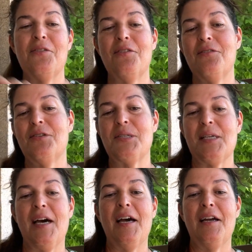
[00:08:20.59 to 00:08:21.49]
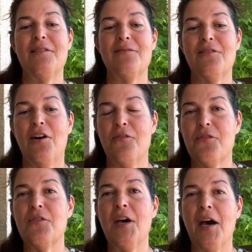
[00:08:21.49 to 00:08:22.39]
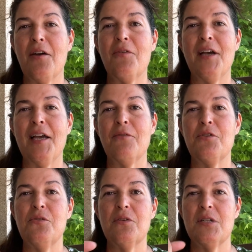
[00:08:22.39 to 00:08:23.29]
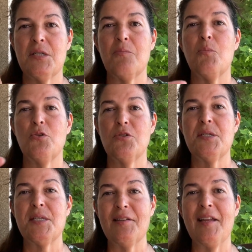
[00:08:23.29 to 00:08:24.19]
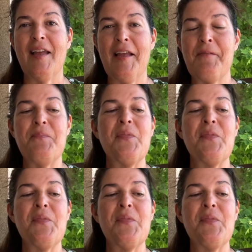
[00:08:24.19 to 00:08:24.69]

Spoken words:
the side off the highway where it's emergency lane.